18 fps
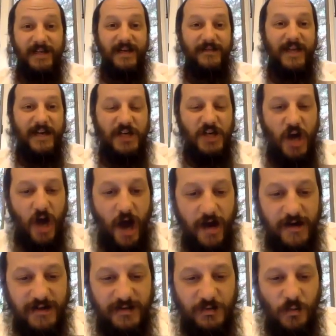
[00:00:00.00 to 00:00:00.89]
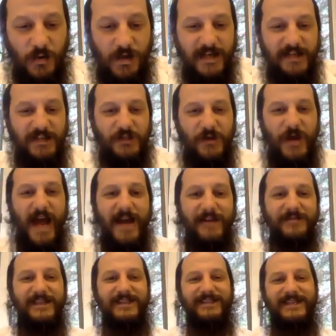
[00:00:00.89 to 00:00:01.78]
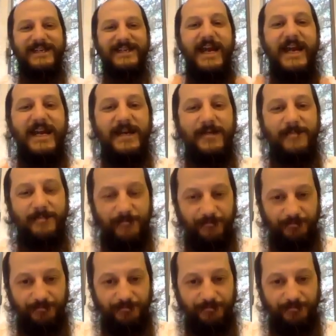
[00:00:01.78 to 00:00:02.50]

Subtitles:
that God is willing to have his name